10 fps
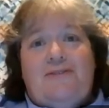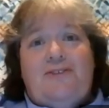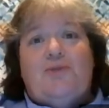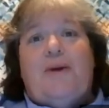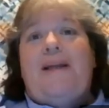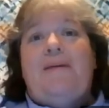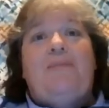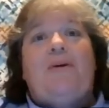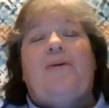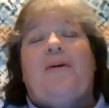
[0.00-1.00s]
training
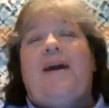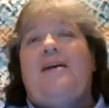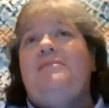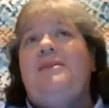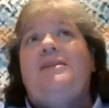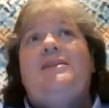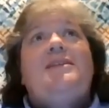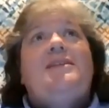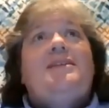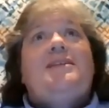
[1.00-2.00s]
program
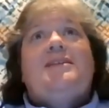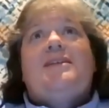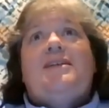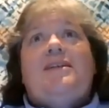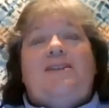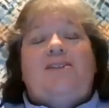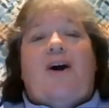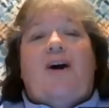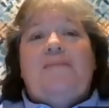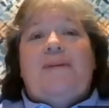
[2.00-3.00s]

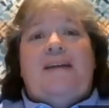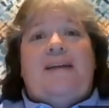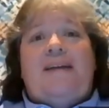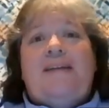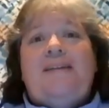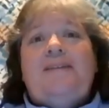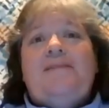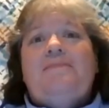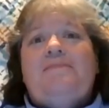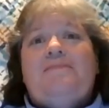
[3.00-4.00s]
taught me
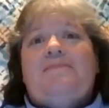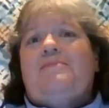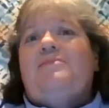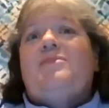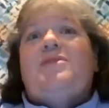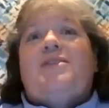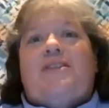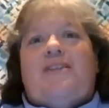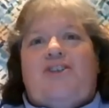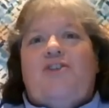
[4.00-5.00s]

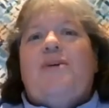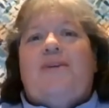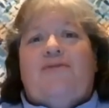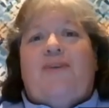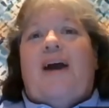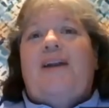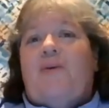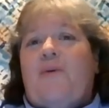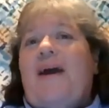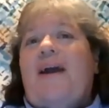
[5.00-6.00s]
that you can find a
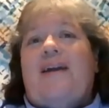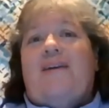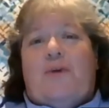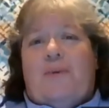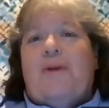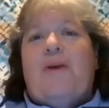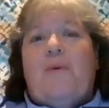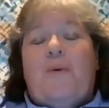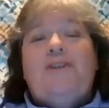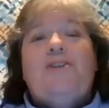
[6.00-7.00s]
way if you really
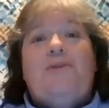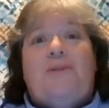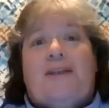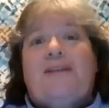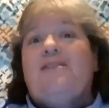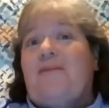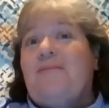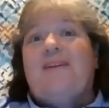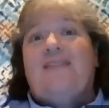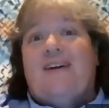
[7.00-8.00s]
want to get
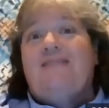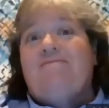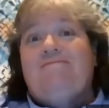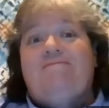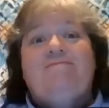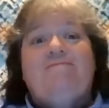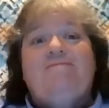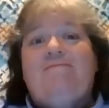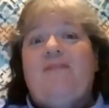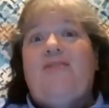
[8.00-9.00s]
something done.
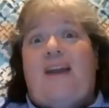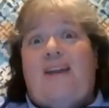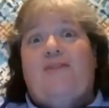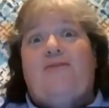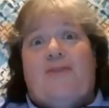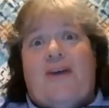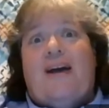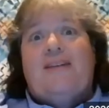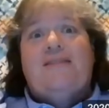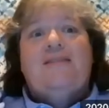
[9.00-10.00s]
Thank you for that.